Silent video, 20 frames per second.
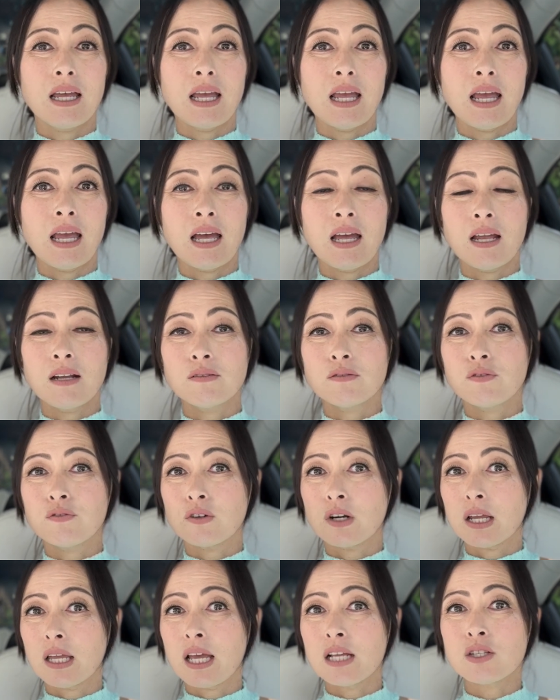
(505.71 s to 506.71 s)
and
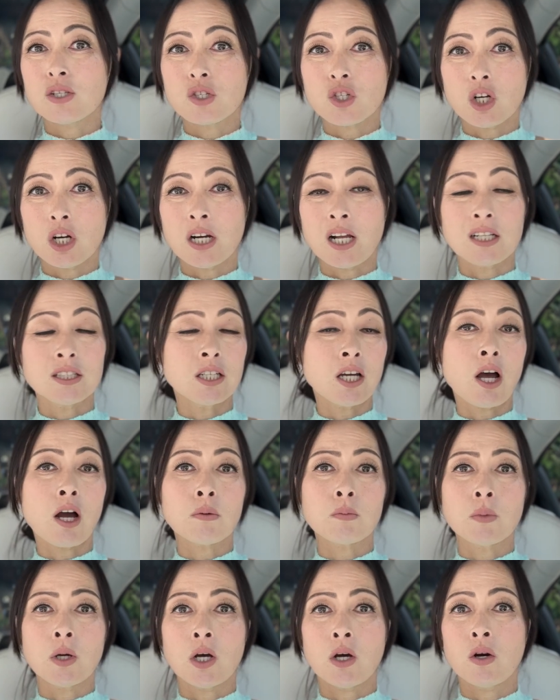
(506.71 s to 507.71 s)
forget to turn on
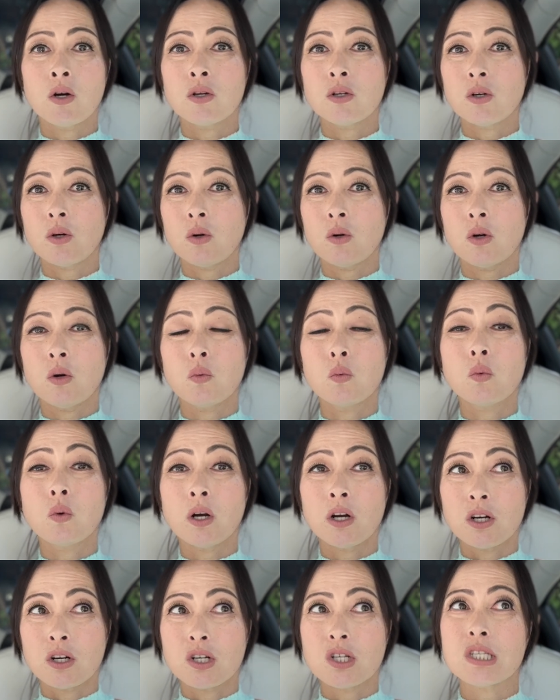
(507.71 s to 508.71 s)
dog mode, or
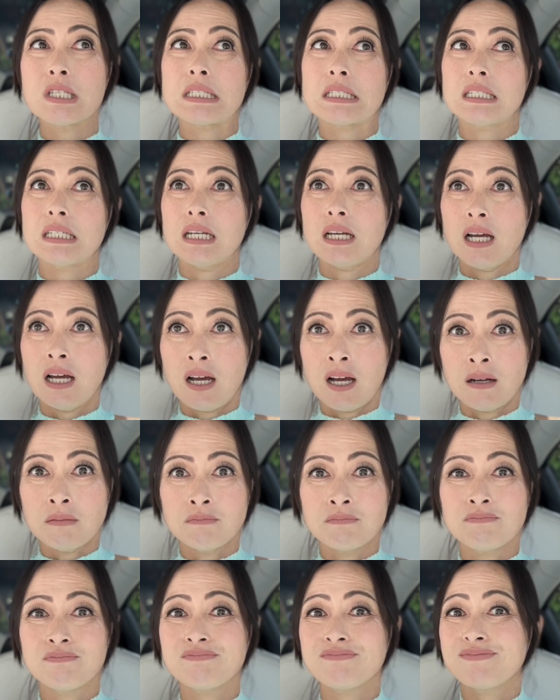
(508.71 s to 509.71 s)
worse,
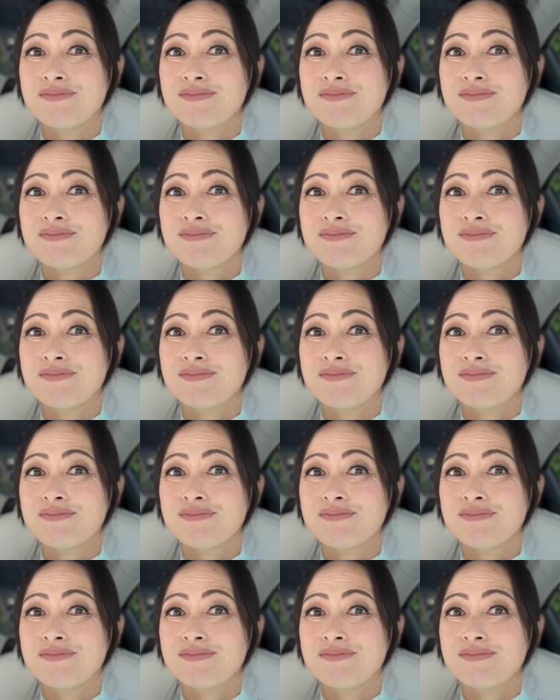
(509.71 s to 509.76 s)
um,